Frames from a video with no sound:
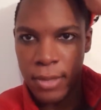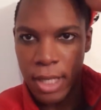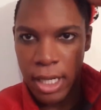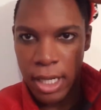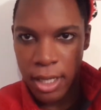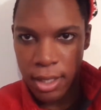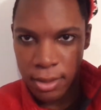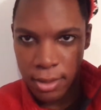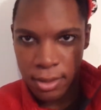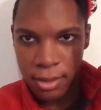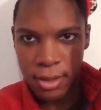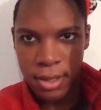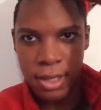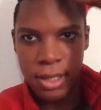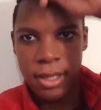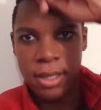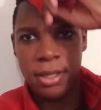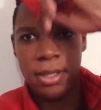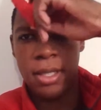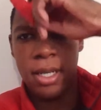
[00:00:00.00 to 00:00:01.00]
Oh,
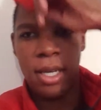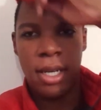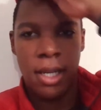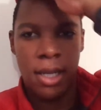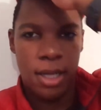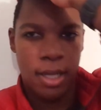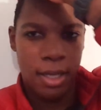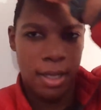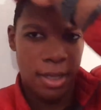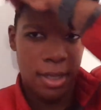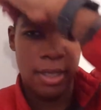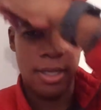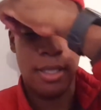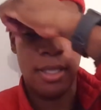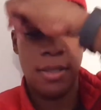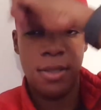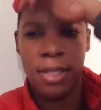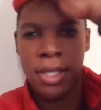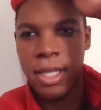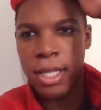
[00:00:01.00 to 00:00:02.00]
look. Oh,
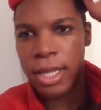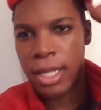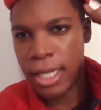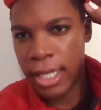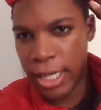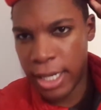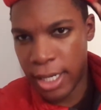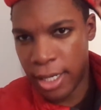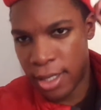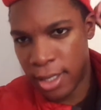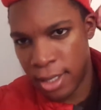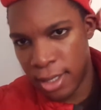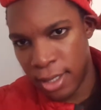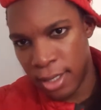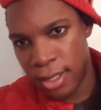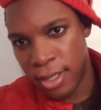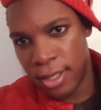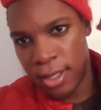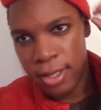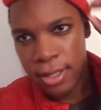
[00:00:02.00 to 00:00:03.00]
don't look at the hair.
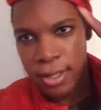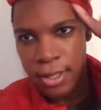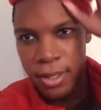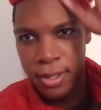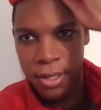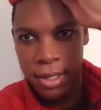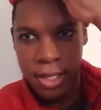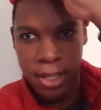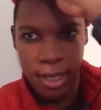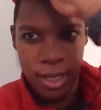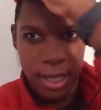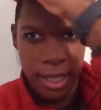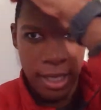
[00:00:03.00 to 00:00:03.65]
Don't look at the